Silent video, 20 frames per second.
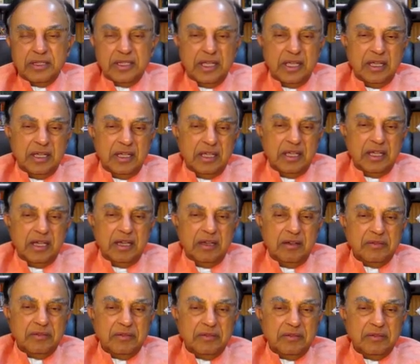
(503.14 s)

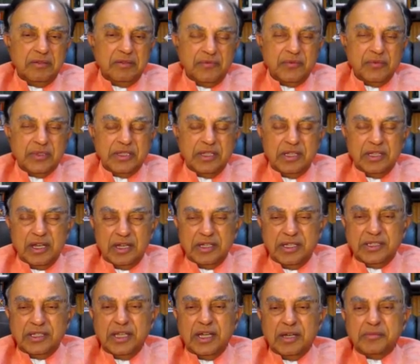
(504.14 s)
when with the
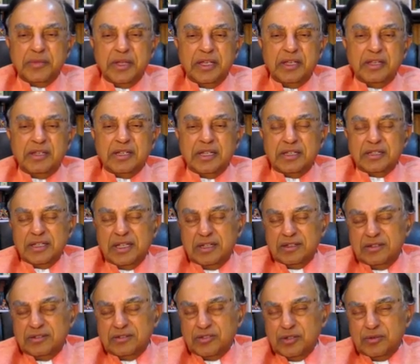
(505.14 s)
Idi Amin and
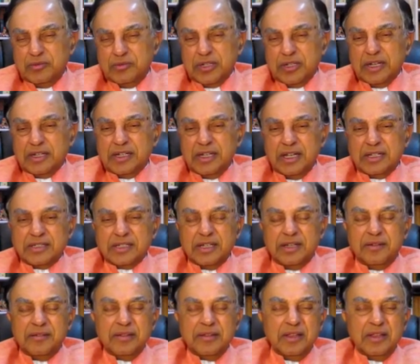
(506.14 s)
then Jomo
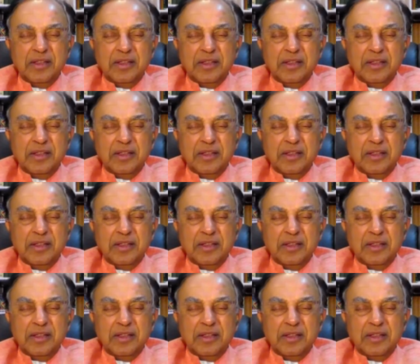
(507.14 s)
Kenyatta,